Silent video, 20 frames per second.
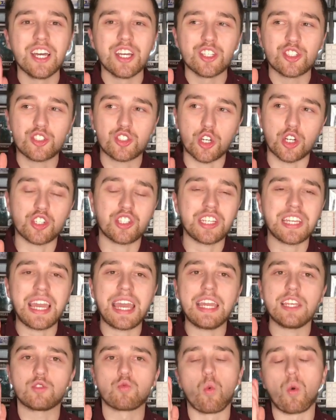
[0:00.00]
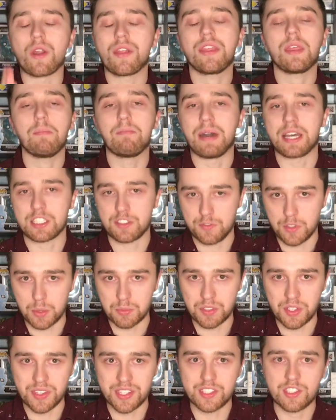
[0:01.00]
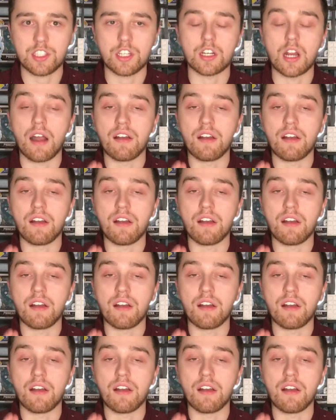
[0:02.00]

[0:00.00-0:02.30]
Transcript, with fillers: Searching is one of the best films of this year,